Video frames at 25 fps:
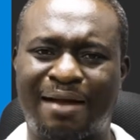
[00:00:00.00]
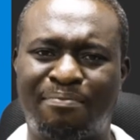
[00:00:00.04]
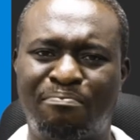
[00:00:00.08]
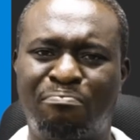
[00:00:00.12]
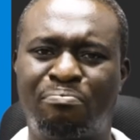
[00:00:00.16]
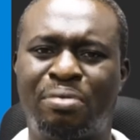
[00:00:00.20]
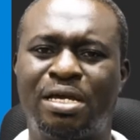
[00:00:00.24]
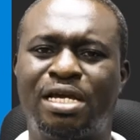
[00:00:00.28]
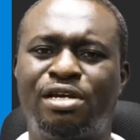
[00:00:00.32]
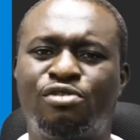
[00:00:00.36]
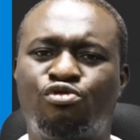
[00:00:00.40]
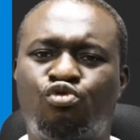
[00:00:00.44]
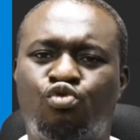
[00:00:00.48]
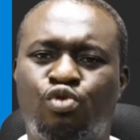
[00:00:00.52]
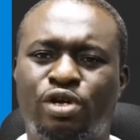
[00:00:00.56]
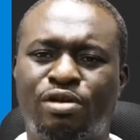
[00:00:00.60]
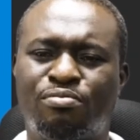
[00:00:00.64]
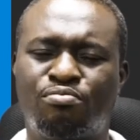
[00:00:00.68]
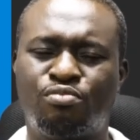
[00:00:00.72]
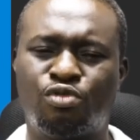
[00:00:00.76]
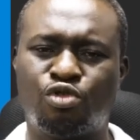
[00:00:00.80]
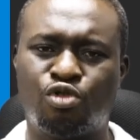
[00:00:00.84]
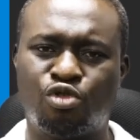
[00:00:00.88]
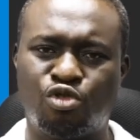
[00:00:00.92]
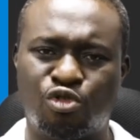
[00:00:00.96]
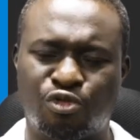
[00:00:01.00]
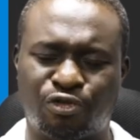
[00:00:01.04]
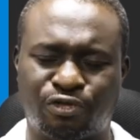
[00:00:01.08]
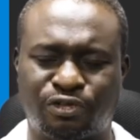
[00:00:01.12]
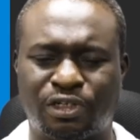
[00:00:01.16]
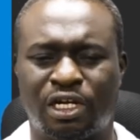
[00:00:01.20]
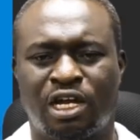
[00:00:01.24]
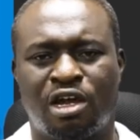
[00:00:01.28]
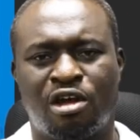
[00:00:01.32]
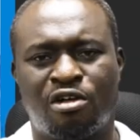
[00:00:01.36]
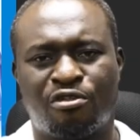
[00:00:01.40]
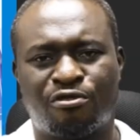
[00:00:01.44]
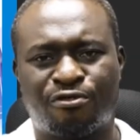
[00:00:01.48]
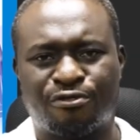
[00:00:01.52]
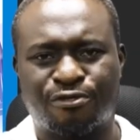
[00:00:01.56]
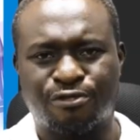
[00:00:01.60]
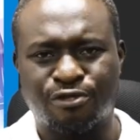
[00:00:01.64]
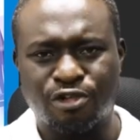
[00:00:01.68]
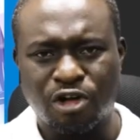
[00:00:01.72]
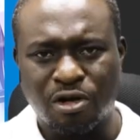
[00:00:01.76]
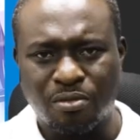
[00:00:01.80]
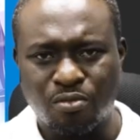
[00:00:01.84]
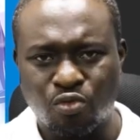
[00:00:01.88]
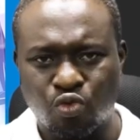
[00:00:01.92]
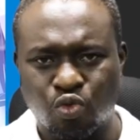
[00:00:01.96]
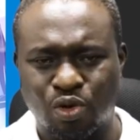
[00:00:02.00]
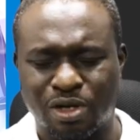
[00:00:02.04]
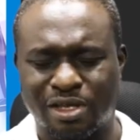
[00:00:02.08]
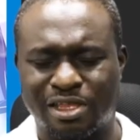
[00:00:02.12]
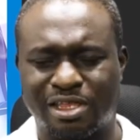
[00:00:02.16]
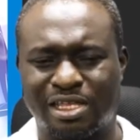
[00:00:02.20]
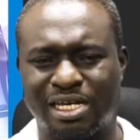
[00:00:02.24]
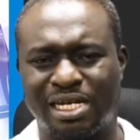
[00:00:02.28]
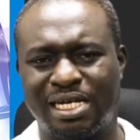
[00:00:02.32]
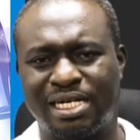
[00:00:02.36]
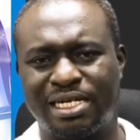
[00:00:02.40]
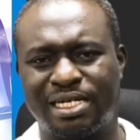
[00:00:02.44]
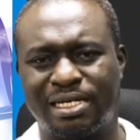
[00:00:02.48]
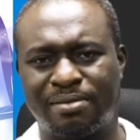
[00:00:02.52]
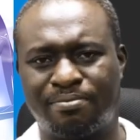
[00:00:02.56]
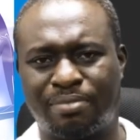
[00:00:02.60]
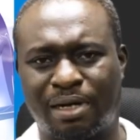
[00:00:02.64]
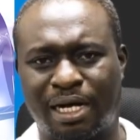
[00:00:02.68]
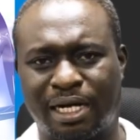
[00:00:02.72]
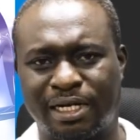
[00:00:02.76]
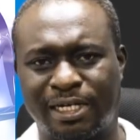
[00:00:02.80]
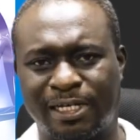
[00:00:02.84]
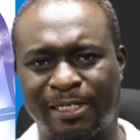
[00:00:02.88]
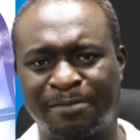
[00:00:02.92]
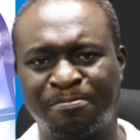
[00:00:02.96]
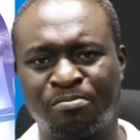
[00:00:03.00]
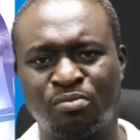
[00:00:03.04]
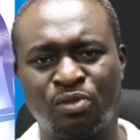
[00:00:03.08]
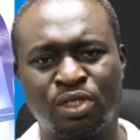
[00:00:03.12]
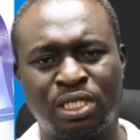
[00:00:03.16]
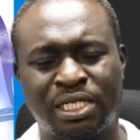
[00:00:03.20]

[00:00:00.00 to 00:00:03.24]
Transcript: are being removed from within the body.